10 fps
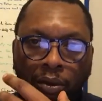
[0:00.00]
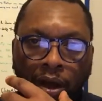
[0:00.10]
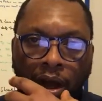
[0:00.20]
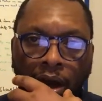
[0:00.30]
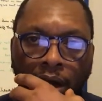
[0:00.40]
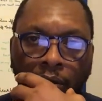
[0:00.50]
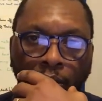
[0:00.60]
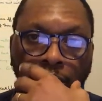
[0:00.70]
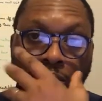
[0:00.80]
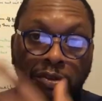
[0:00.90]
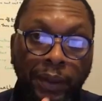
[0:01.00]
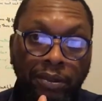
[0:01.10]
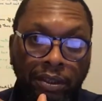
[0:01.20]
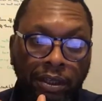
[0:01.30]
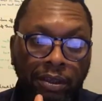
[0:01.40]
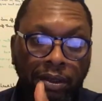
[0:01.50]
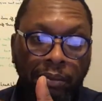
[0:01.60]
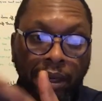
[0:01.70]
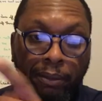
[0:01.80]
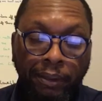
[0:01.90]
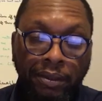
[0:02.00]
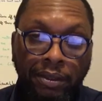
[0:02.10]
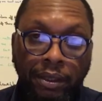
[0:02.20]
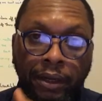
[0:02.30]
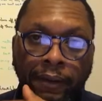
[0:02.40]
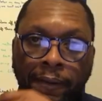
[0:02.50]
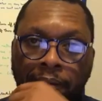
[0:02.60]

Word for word: are with respect to the kingdom, and in particular,